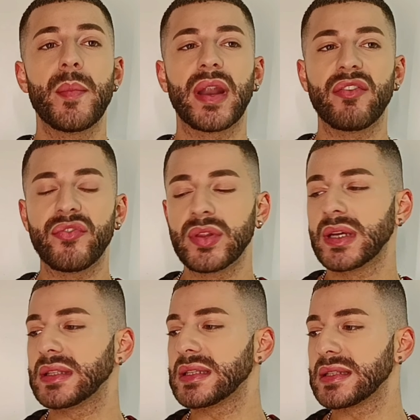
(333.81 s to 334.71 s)
but I feel
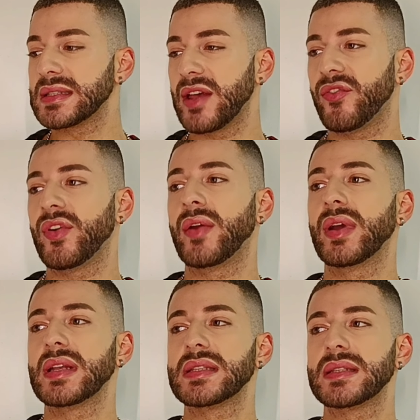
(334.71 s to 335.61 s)
like this is a
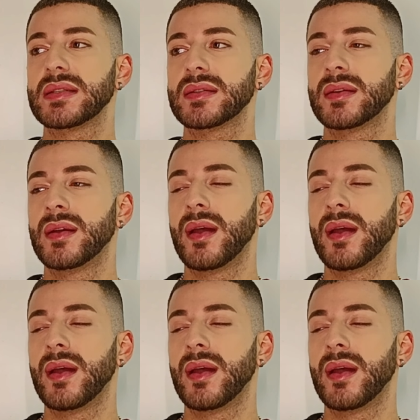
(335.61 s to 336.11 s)
fragrance